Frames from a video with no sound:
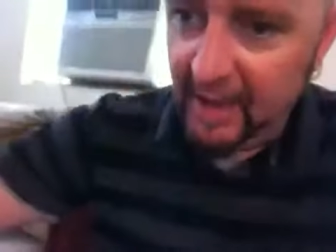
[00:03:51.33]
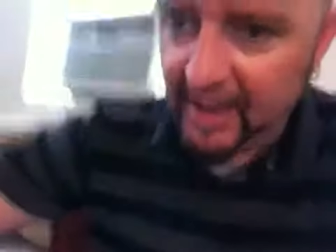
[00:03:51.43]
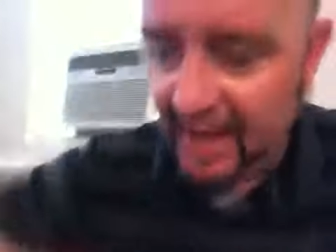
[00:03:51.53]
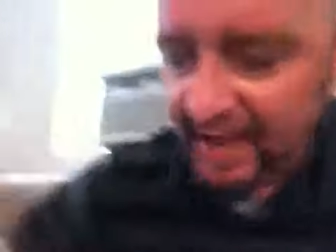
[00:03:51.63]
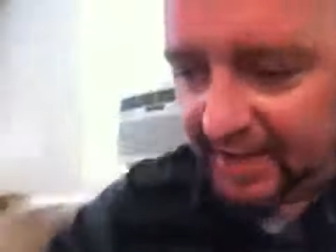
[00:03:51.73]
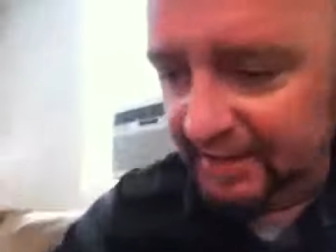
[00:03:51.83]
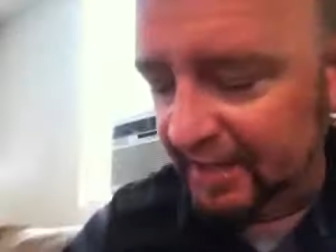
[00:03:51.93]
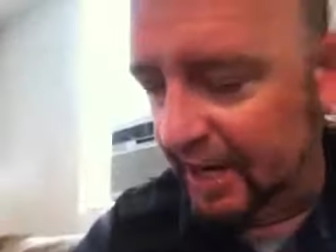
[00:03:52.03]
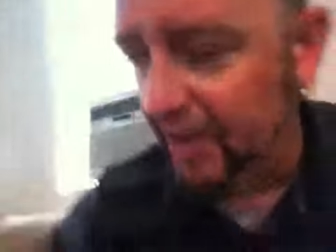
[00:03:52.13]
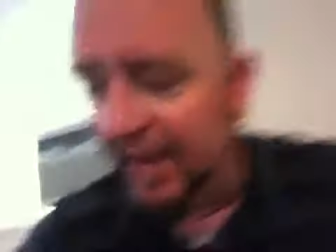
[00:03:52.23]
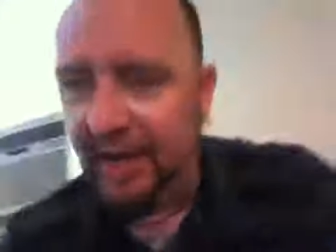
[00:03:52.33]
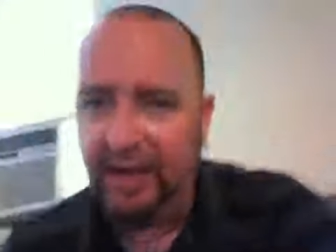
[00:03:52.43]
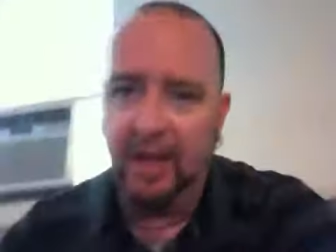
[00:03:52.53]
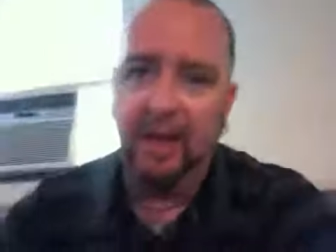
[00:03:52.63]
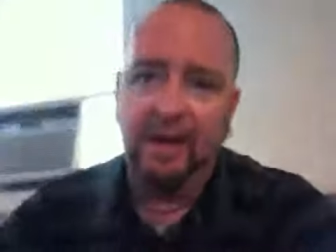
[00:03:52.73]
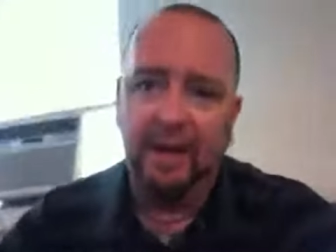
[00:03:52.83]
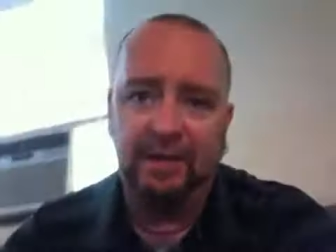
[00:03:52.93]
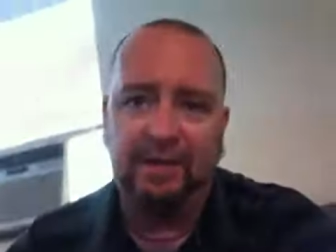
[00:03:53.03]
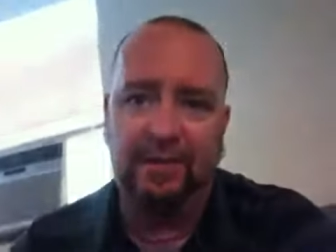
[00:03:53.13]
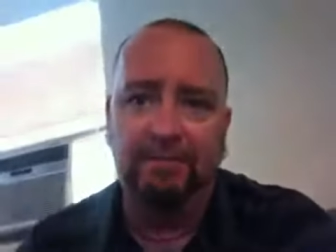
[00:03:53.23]
And, you know, they,
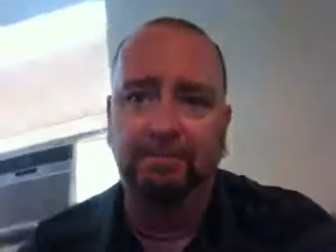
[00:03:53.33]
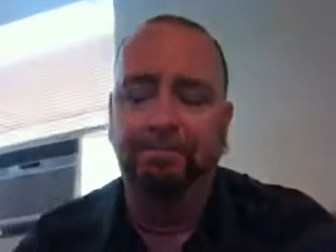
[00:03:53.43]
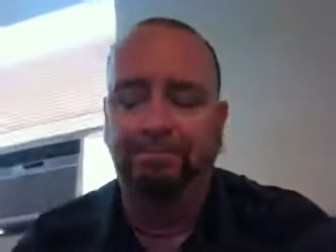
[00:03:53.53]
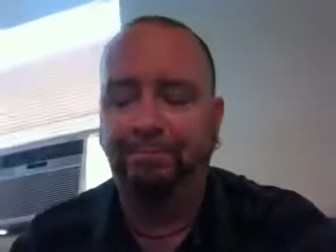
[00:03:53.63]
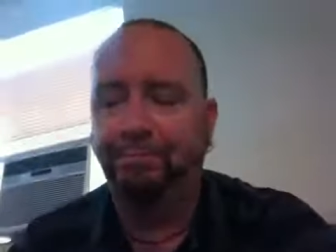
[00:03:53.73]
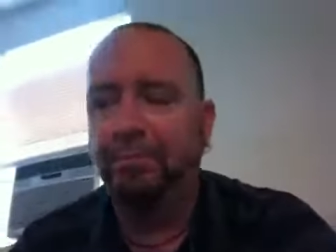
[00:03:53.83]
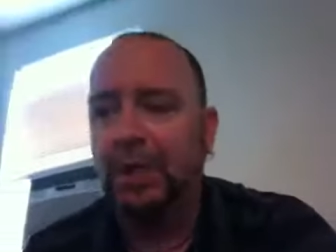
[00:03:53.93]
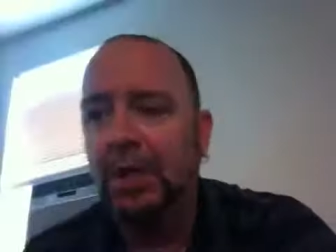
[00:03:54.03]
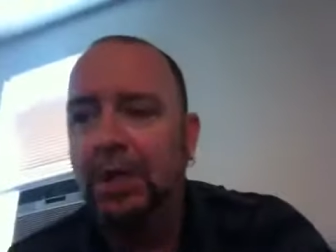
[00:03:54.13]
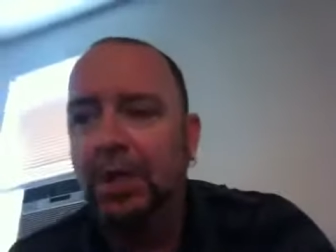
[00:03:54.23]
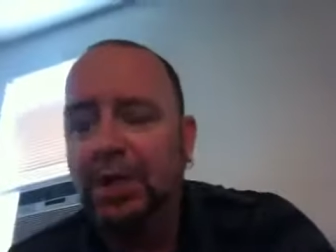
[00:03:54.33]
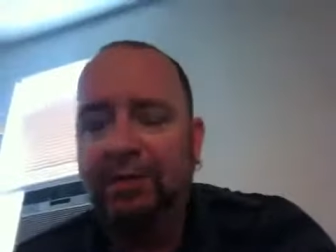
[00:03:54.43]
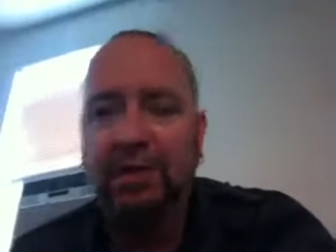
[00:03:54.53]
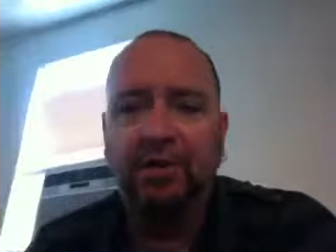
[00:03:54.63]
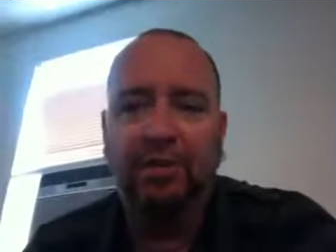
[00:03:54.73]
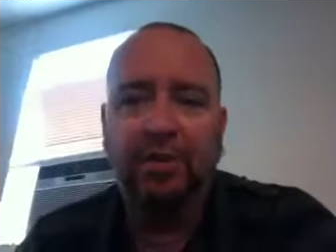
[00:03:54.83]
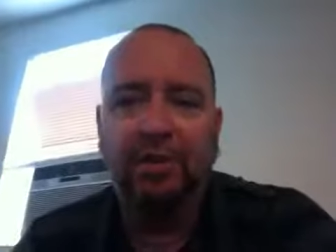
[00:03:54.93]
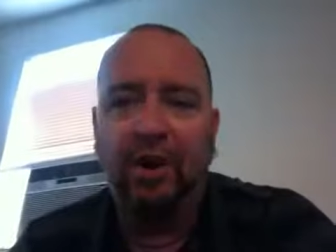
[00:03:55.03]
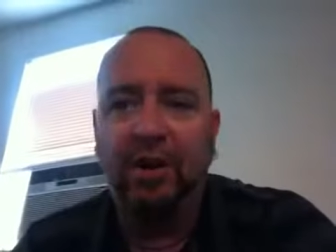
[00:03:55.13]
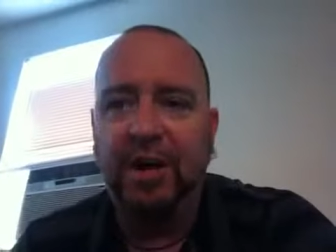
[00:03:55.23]
it's, if you're using your
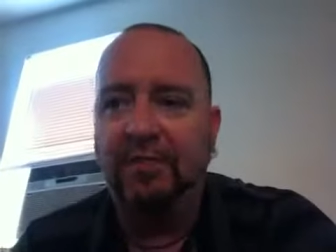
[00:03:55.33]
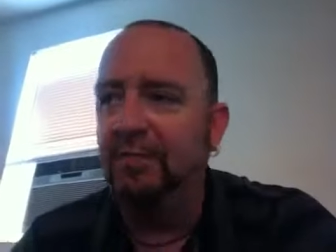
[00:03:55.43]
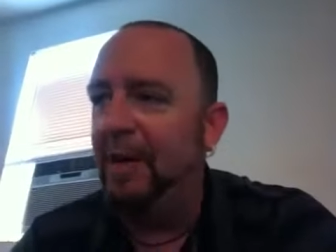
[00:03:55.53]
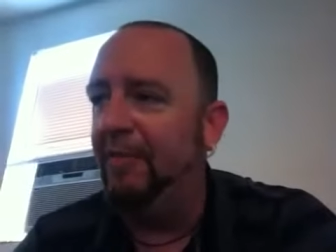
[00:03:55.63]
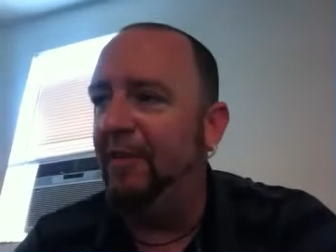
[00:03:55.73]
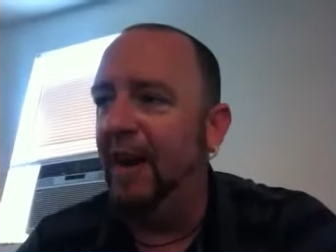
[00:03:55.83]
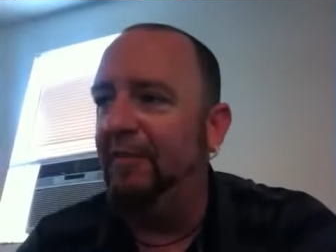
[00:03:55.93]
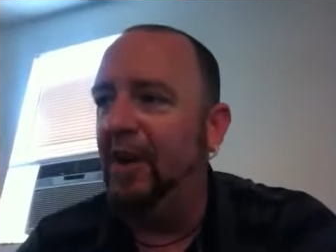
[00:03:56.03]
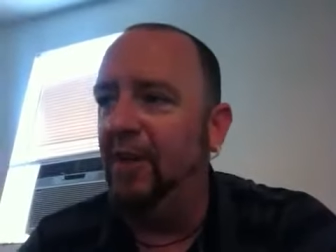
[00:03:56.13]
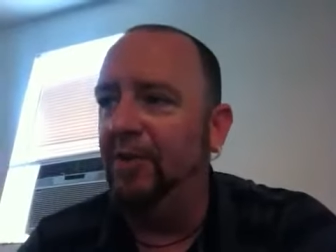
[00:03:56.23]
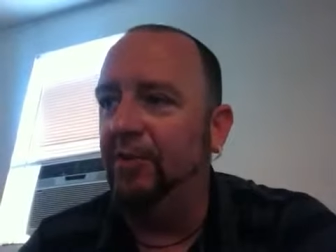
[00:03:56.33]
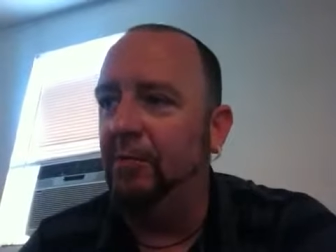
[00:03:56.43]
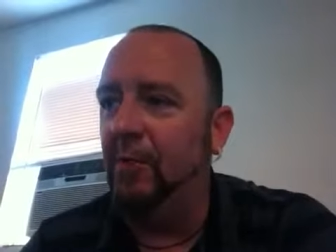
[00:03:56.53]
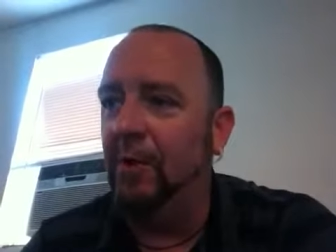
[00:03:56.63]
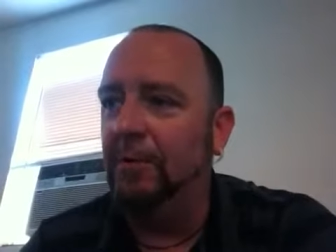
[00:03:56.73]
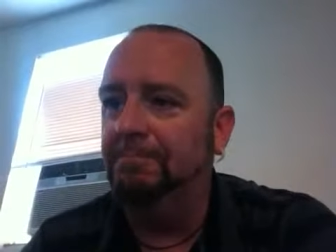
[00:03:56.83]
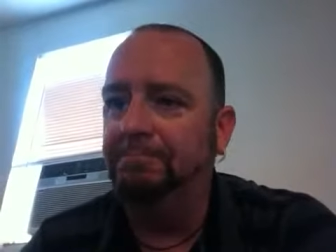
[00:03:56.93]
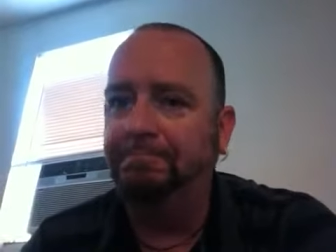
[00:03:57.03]
card, you have to pay $5 or more.